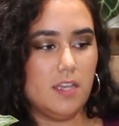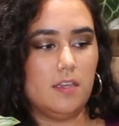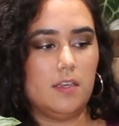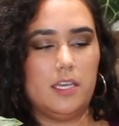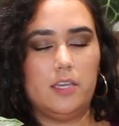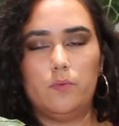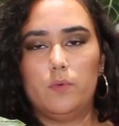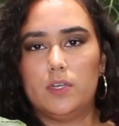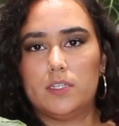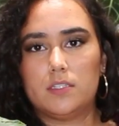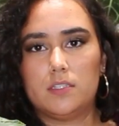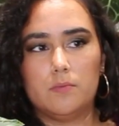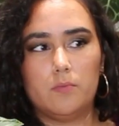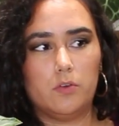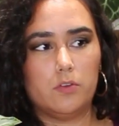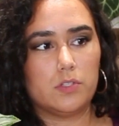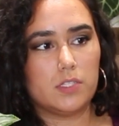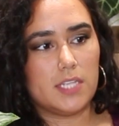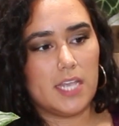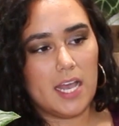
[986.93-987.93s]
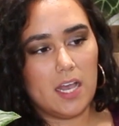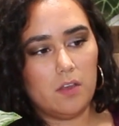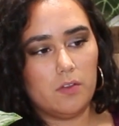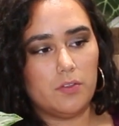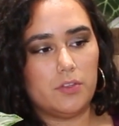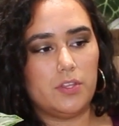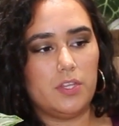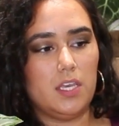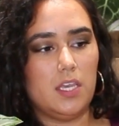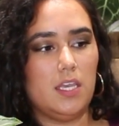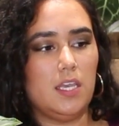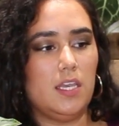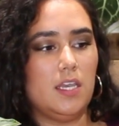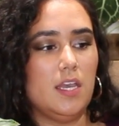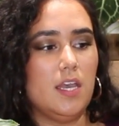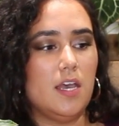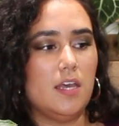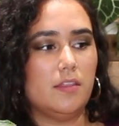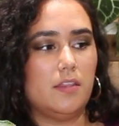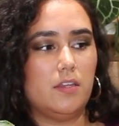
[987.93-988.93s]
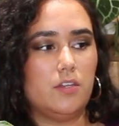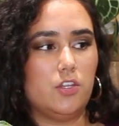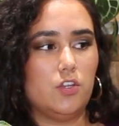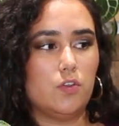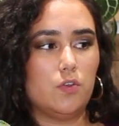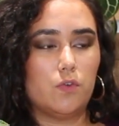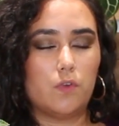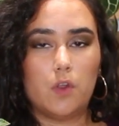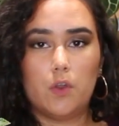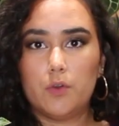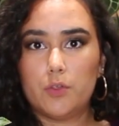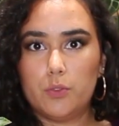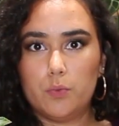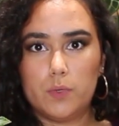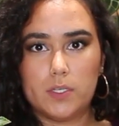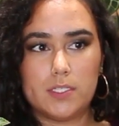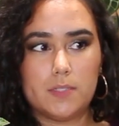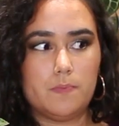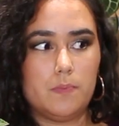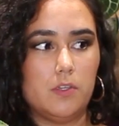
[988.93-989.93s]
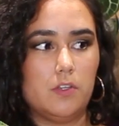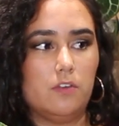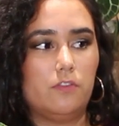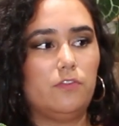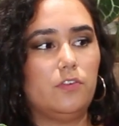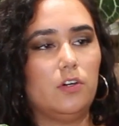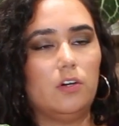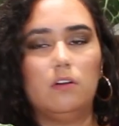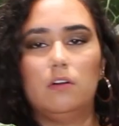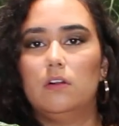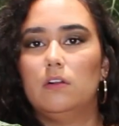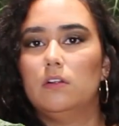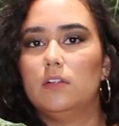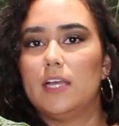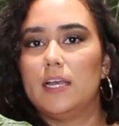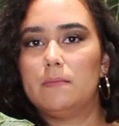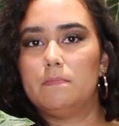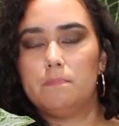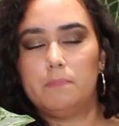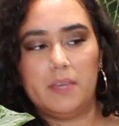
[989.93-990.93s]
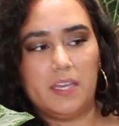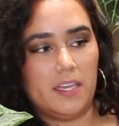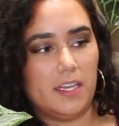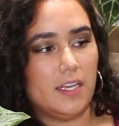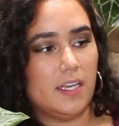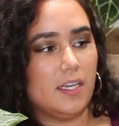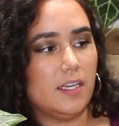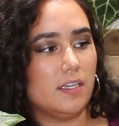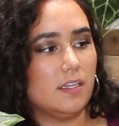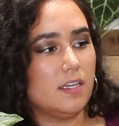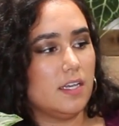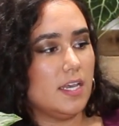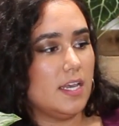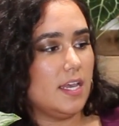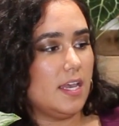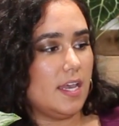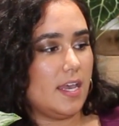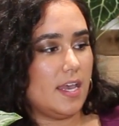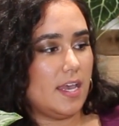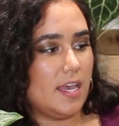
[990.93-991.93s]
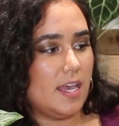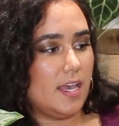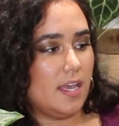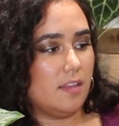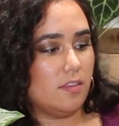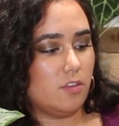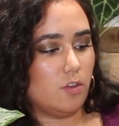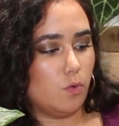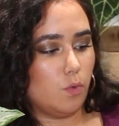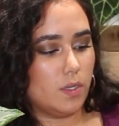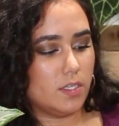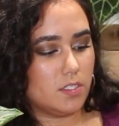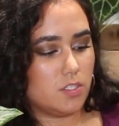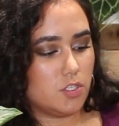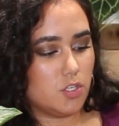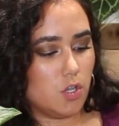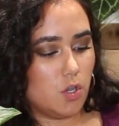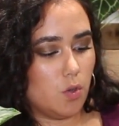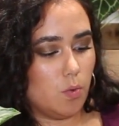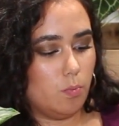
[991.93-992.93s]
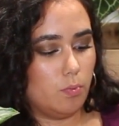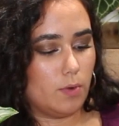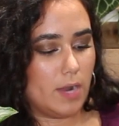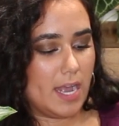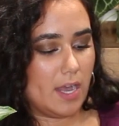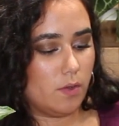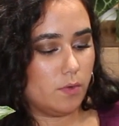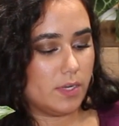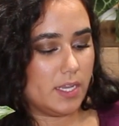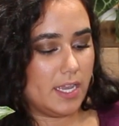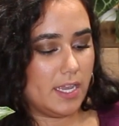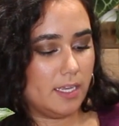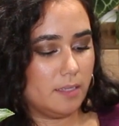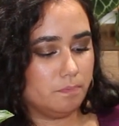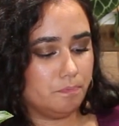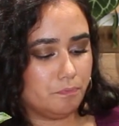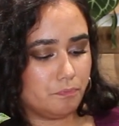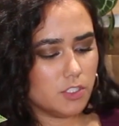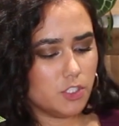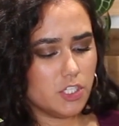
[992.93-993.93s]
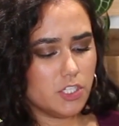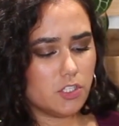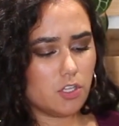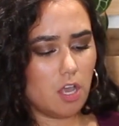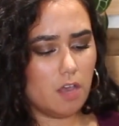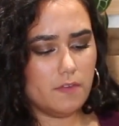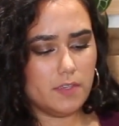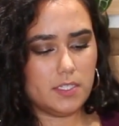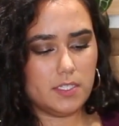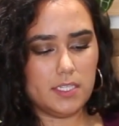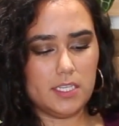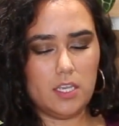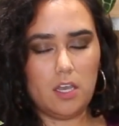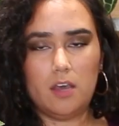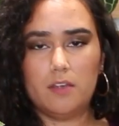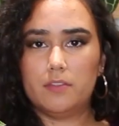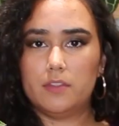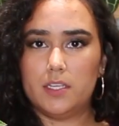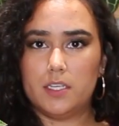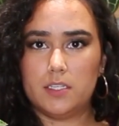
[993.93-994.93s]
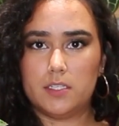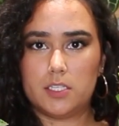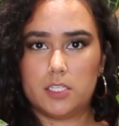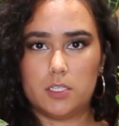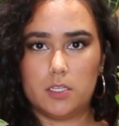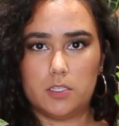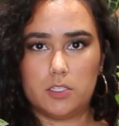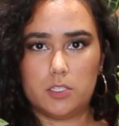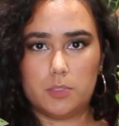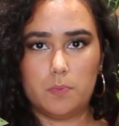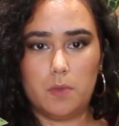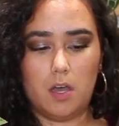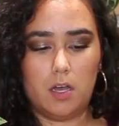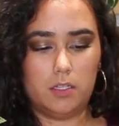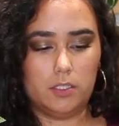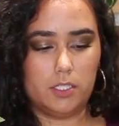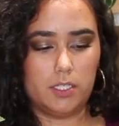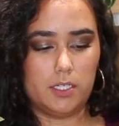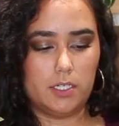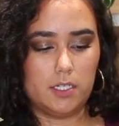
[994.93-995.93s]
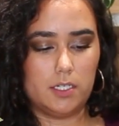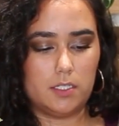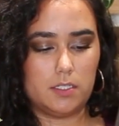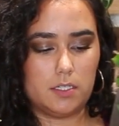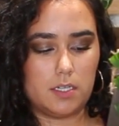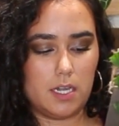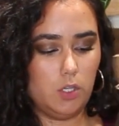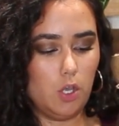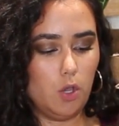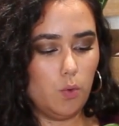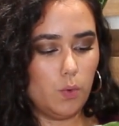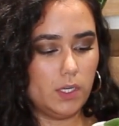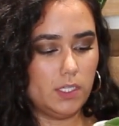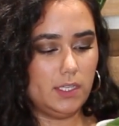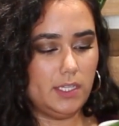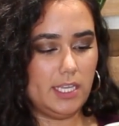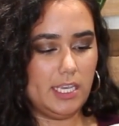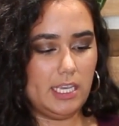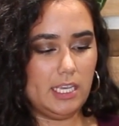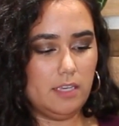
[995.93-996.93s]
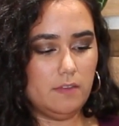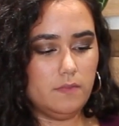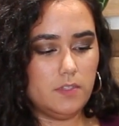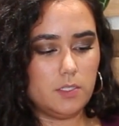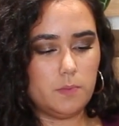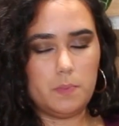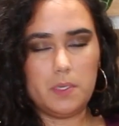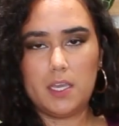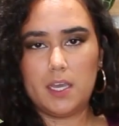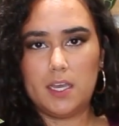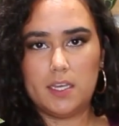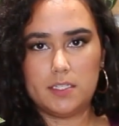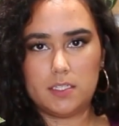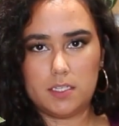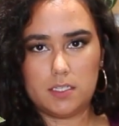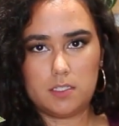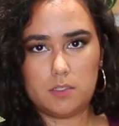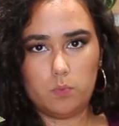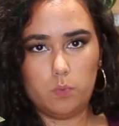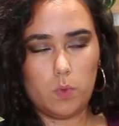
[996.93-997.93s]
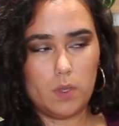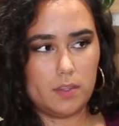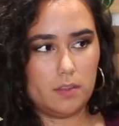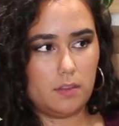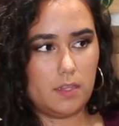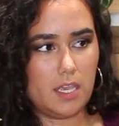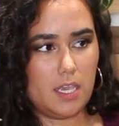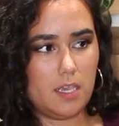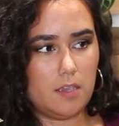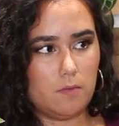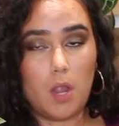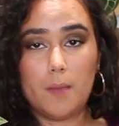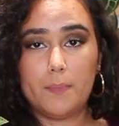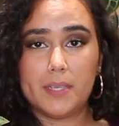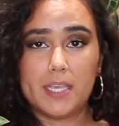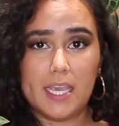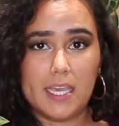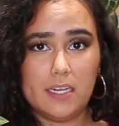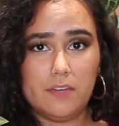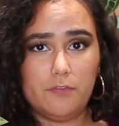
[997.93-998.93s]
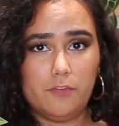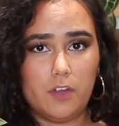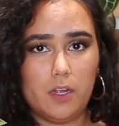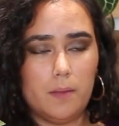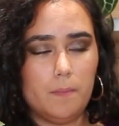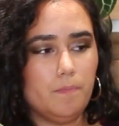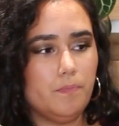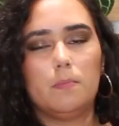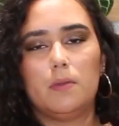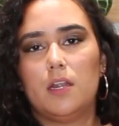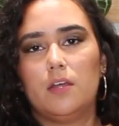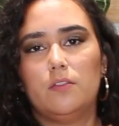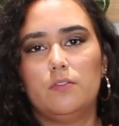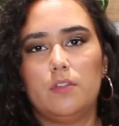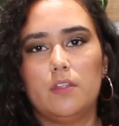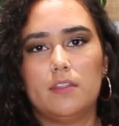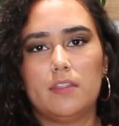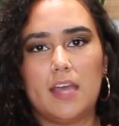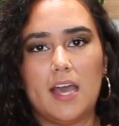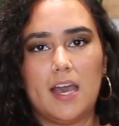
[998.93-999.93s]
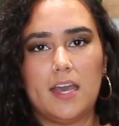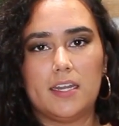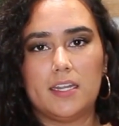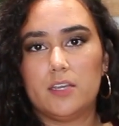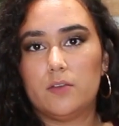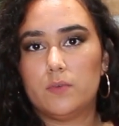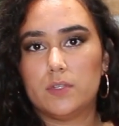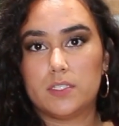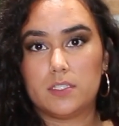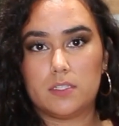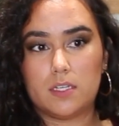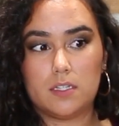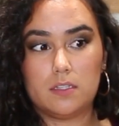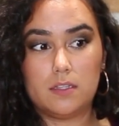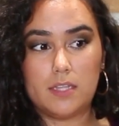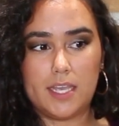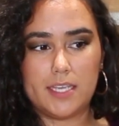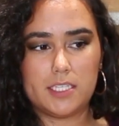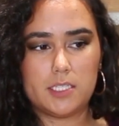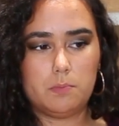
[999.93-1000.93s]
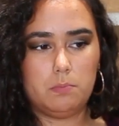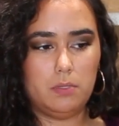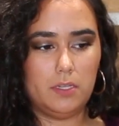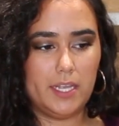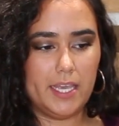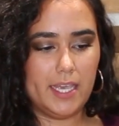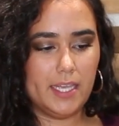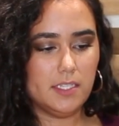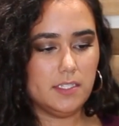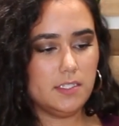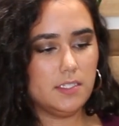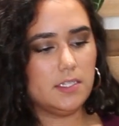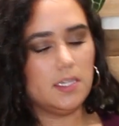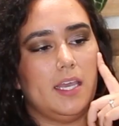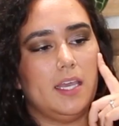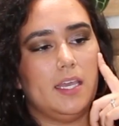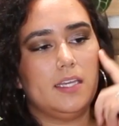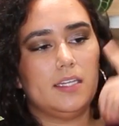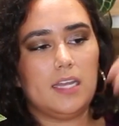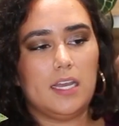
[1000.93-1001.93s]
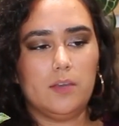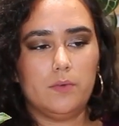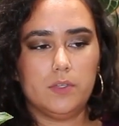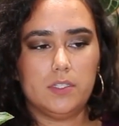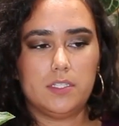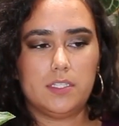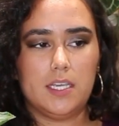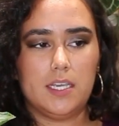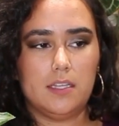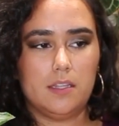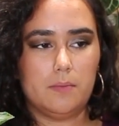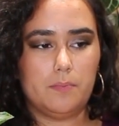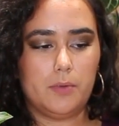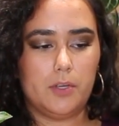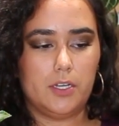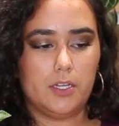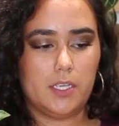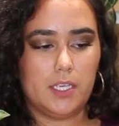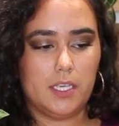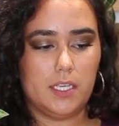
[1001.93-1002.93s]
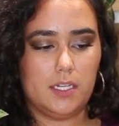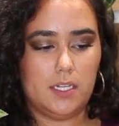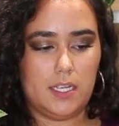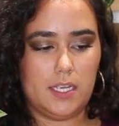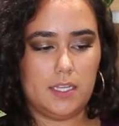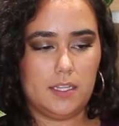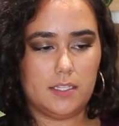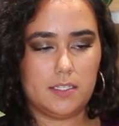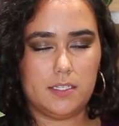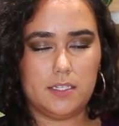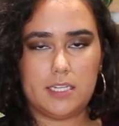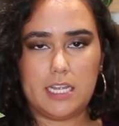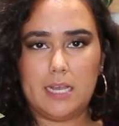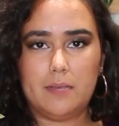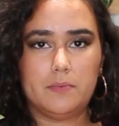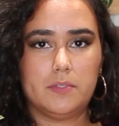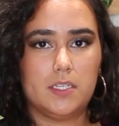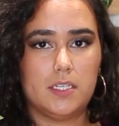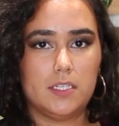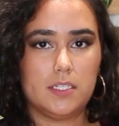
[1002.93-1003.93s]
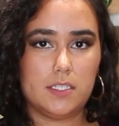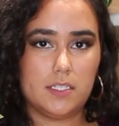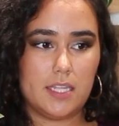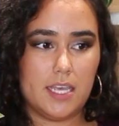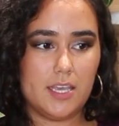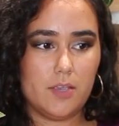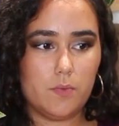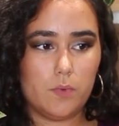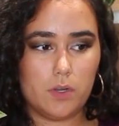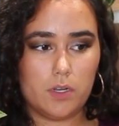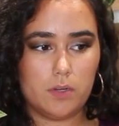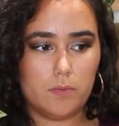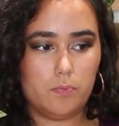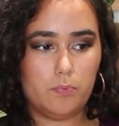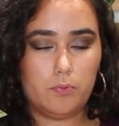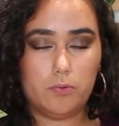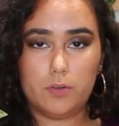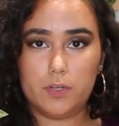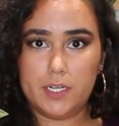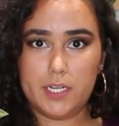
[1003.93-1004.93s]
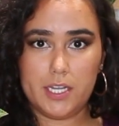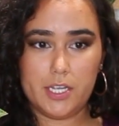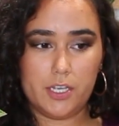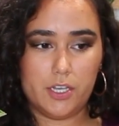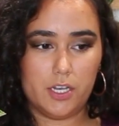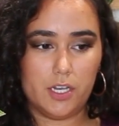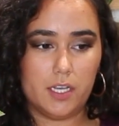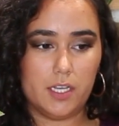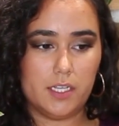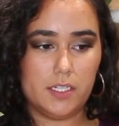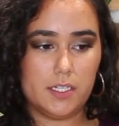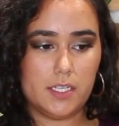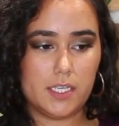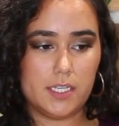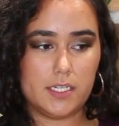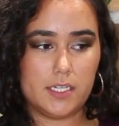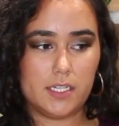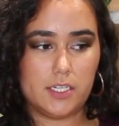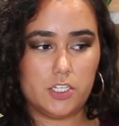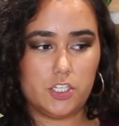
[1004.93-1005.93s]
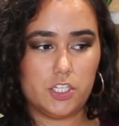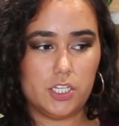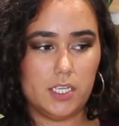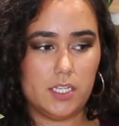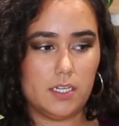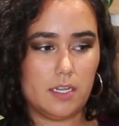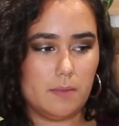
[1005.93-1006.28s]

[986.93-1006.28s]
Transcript: It was the most healthy, the new growth was beautiful and big, and there was no browning, just obviously on these smaller lower leaves because it's what they propagated from. But other than that, it was a nice plant. And I would say the Birkin and the Syndapsis, they were pretty good condition.